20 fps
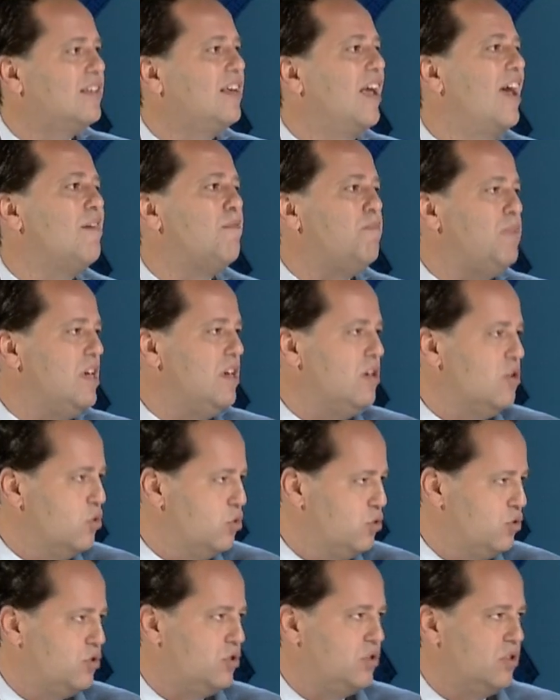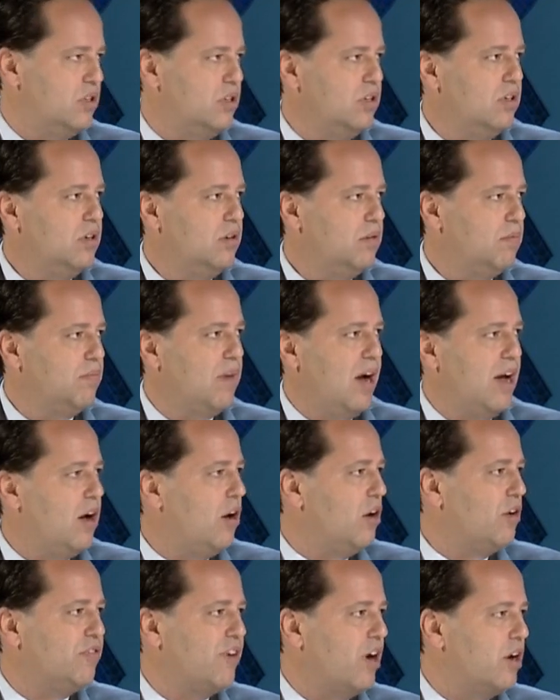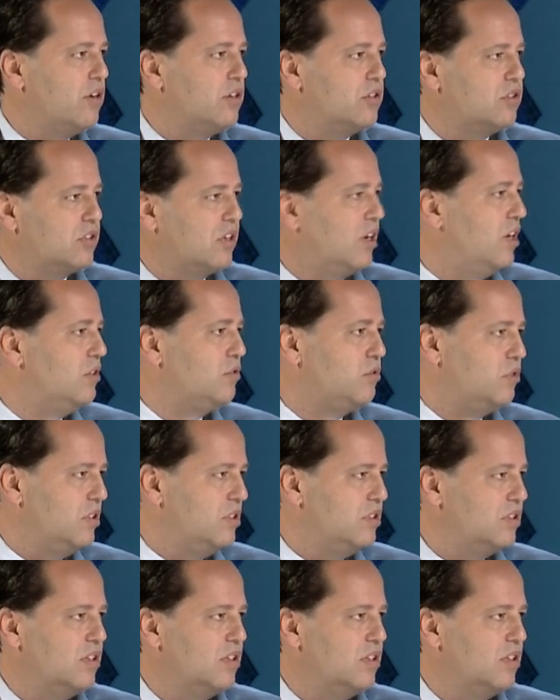can be used by our various countries,